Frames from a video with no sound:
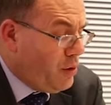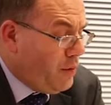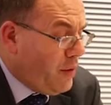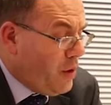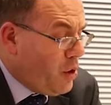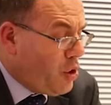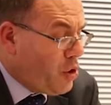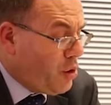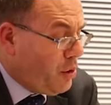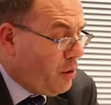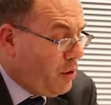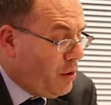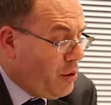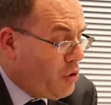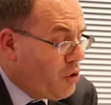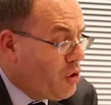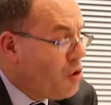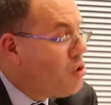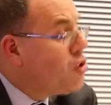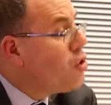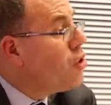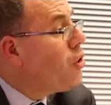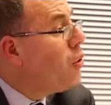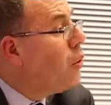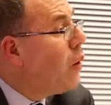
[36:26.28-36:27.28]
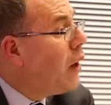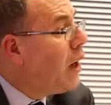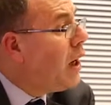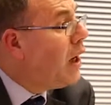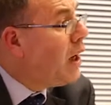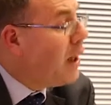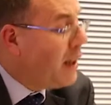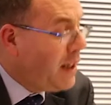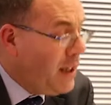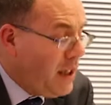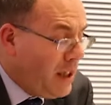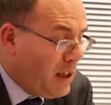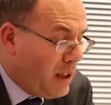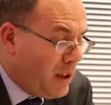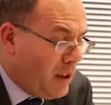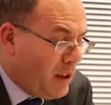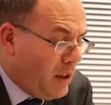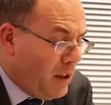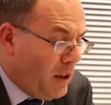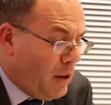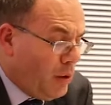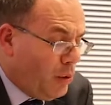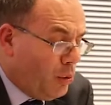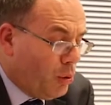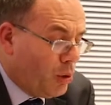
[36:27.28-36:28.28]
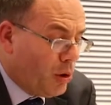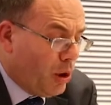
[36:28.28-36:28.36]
of insurance are too high, or